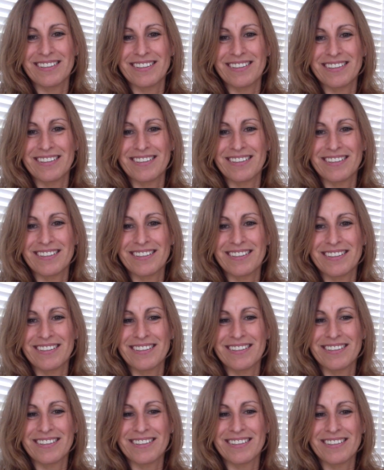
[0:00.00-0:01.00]

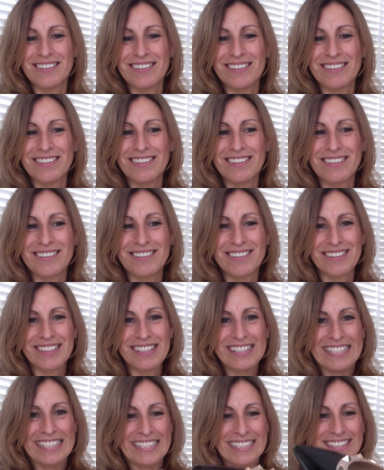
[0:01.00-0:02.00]

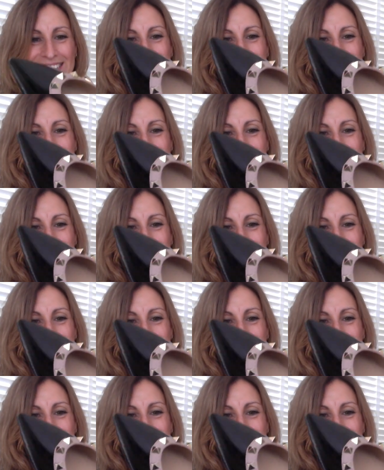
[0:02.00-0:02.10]
(no one is talking)